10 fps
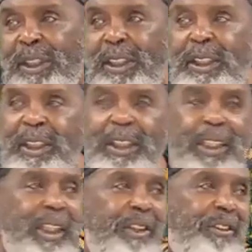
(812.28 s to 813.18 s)
And it
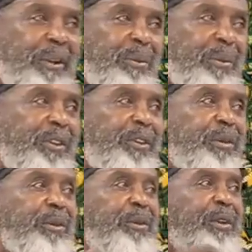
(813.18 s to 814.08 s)
catch up with
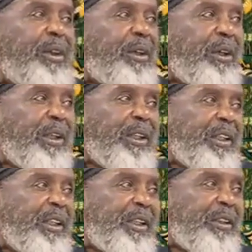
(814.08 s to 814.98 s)
you, your heart
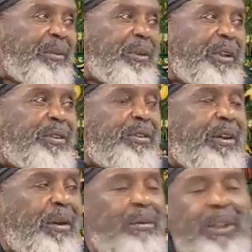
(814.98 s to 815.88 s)
be
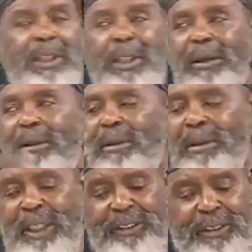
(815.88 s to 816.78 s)
salty, all
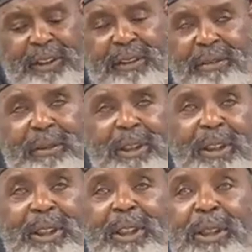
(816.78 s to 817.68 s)
that stuff.
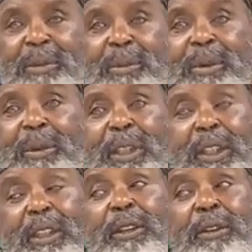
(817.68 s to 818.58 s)

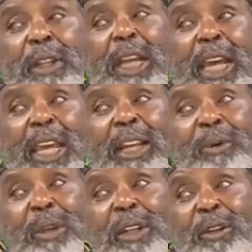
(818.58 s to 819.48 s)
You know, dying
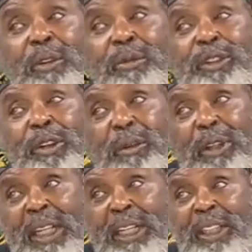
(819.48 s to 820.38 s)
wasn't no joke
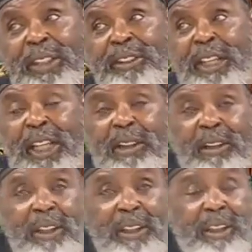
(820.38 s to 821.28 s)
like it is now.
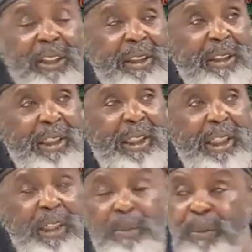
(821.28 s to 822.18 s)
They
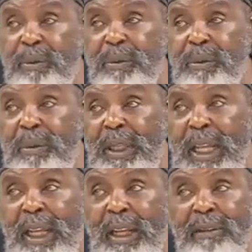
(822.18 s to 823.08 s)
keep you
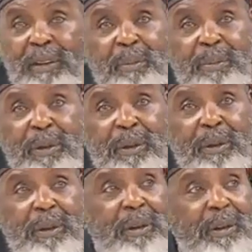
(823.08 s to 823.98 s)
alive up
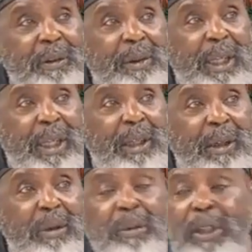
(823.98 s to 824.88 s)
till you gotta
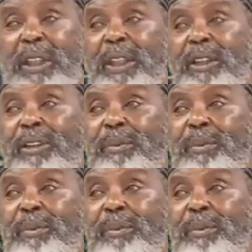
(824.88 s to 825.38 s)
go, and then,